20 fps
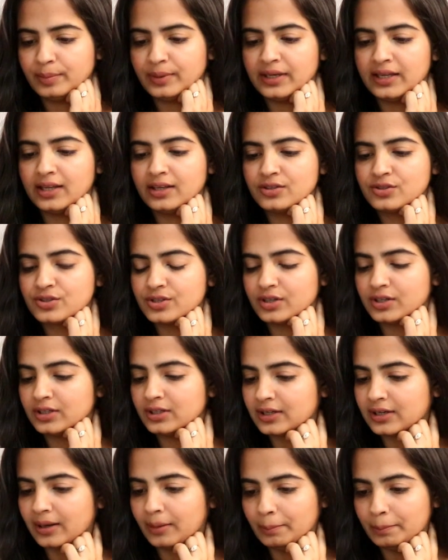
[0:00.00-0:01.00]
plain
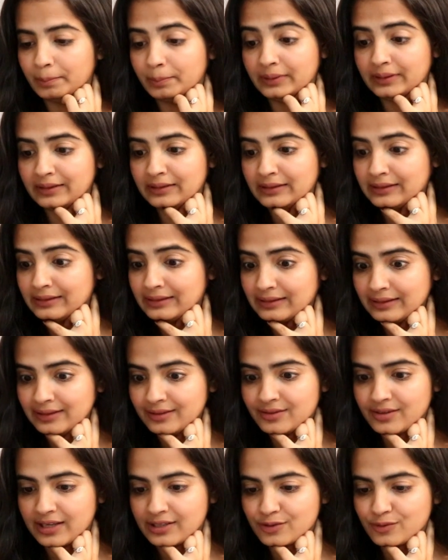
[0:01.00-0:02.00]
shirt completely
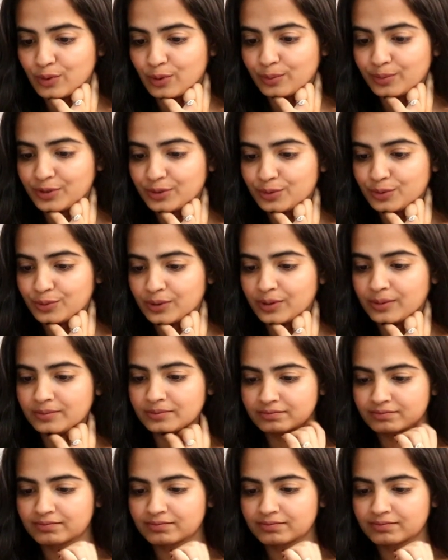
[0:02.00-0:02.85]
transformed into a